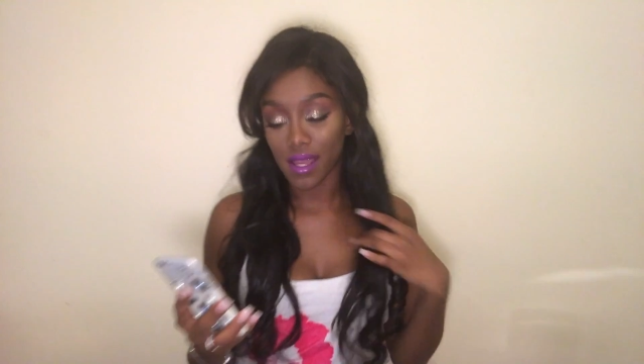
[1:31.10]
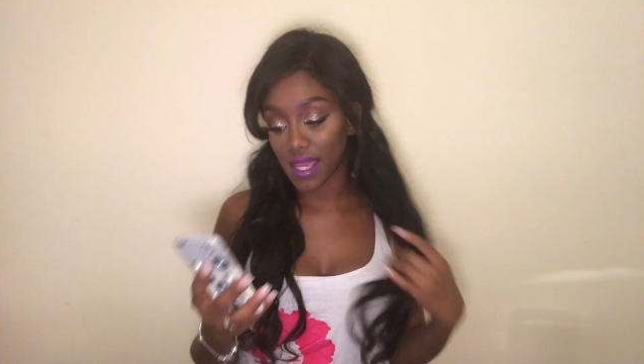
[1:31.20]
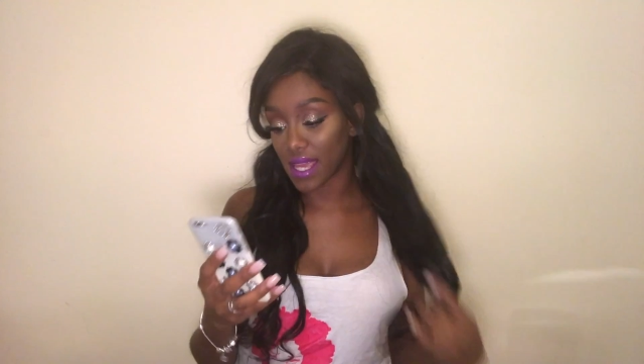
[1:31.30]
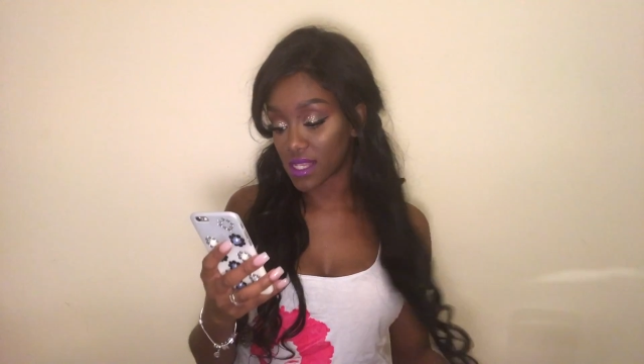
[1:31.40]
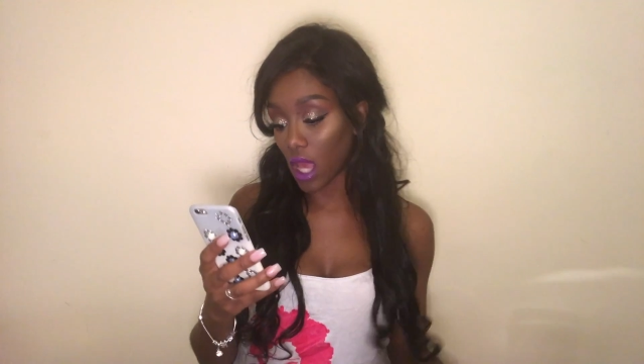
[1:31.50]

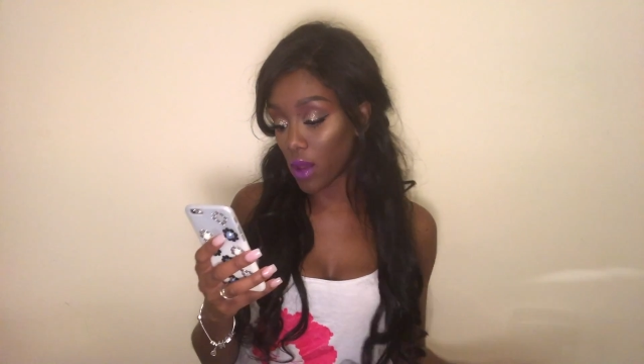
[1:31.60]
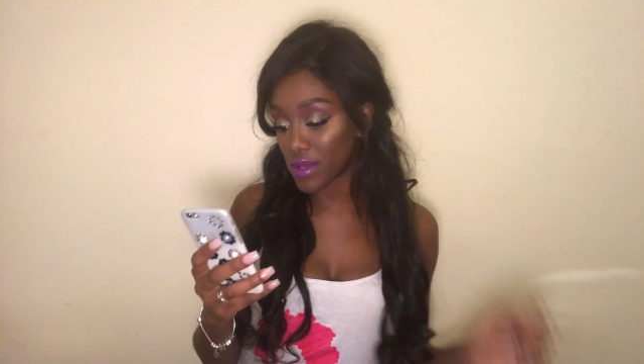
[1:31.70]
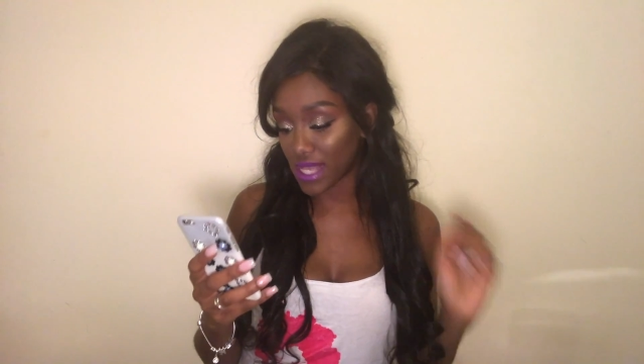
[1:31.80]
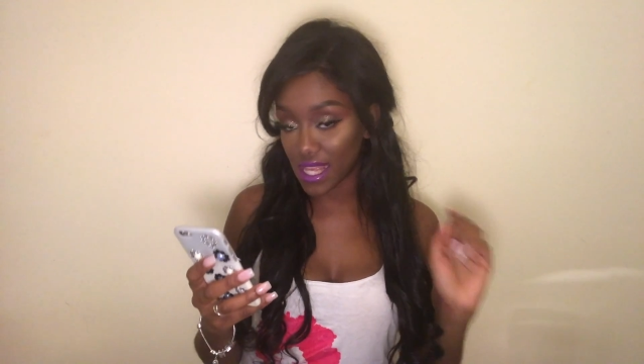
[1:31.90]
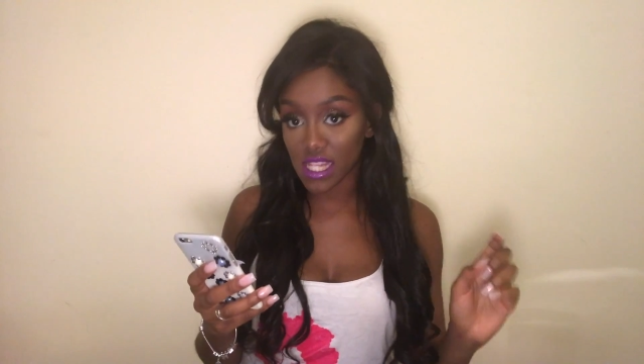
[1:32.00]
Okay, yeah, so I
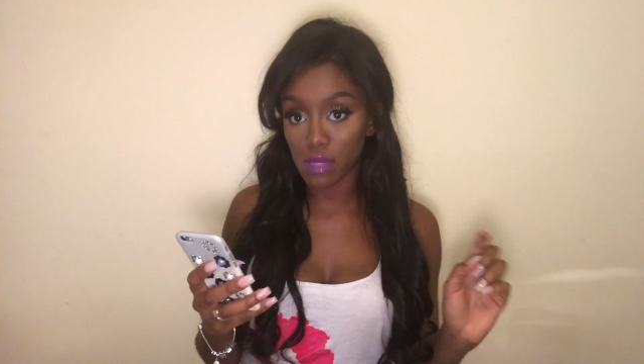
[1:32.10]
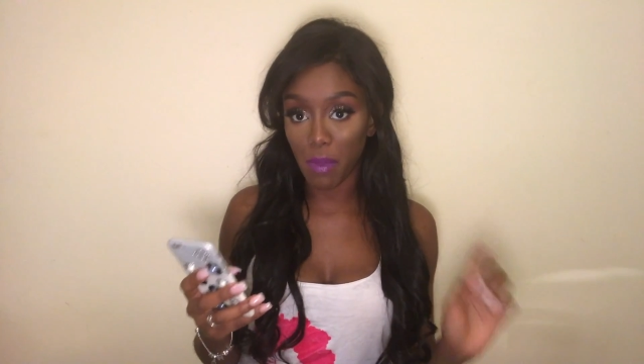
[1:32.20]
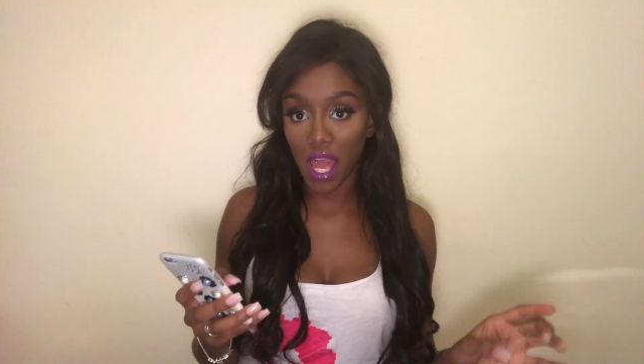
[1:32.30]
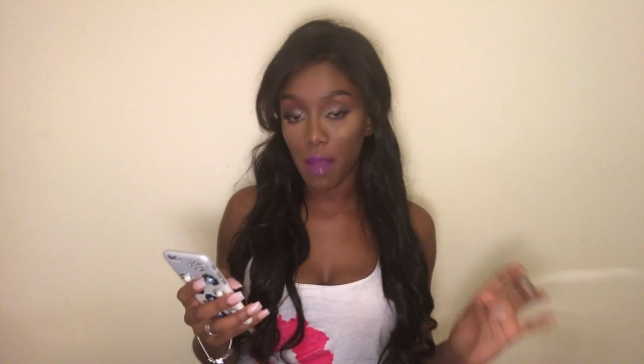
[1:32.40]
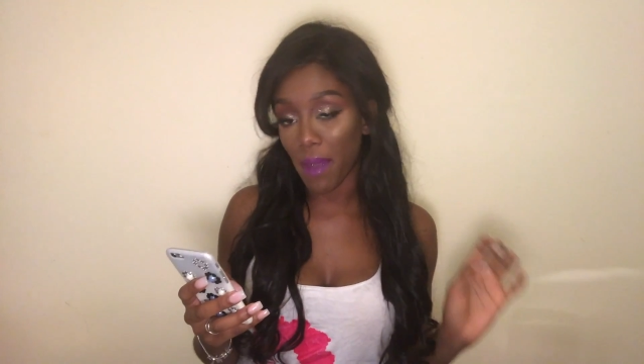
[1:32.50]
was
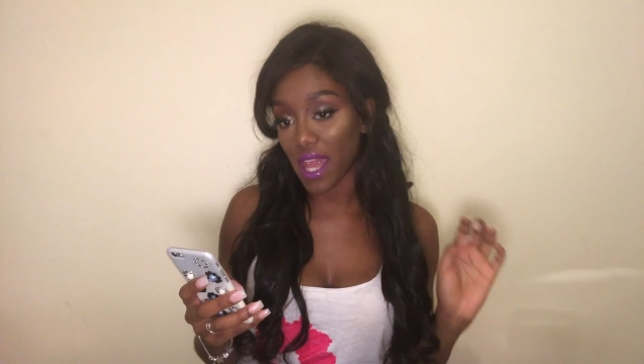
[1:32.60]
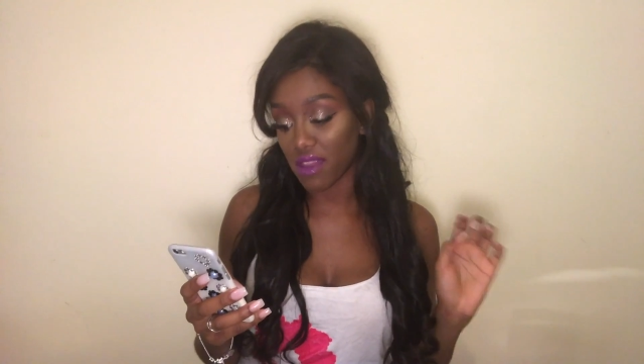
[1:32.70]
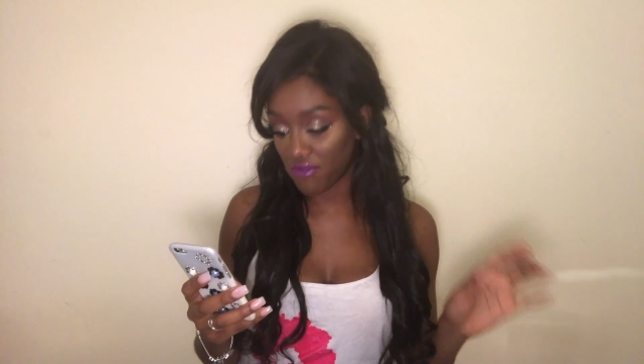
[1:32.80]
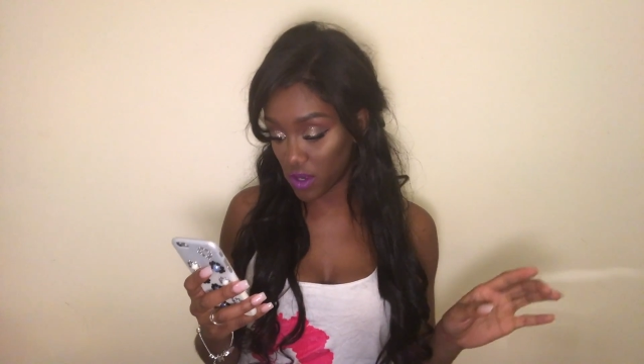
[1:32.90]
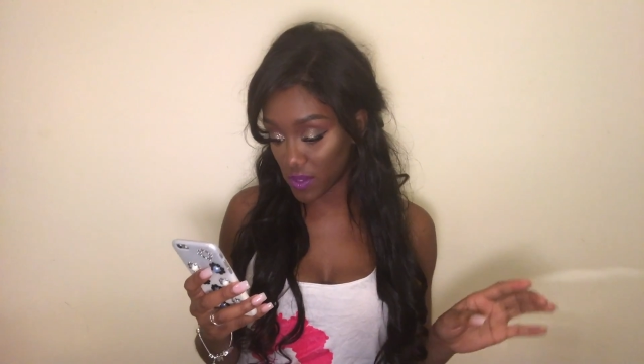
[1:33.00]
inspired by
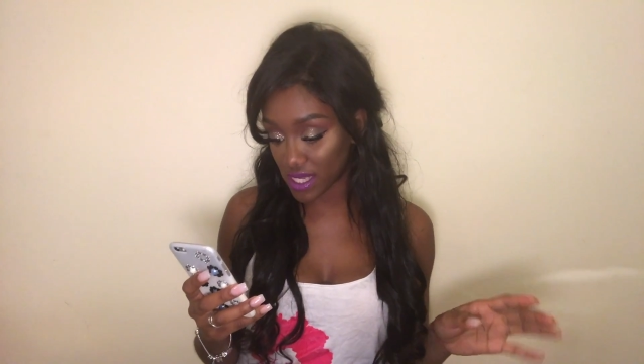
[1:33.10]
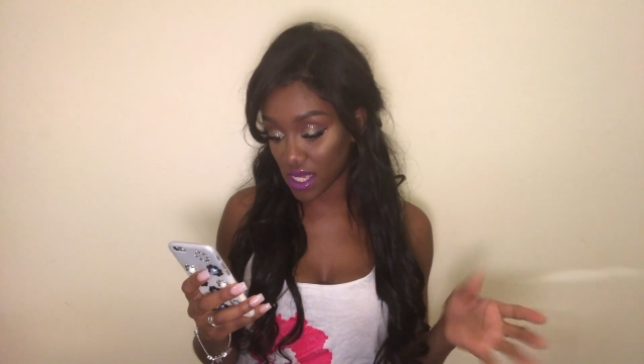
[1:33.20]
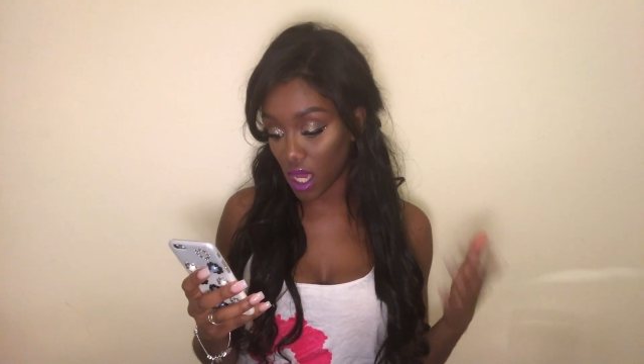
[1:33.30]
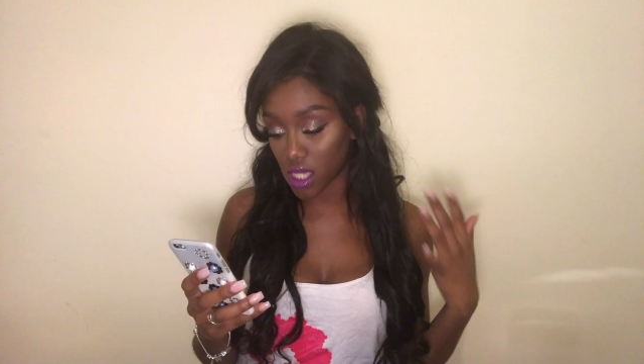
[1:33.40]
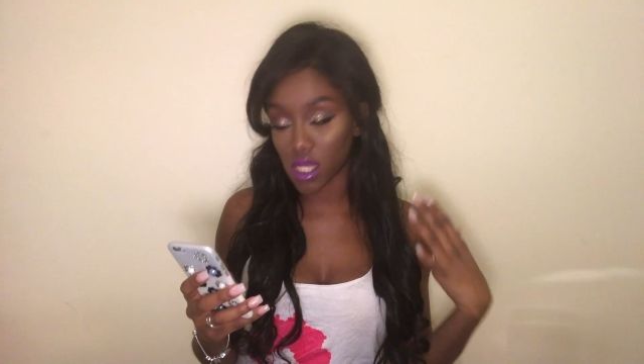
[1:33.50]
Influencer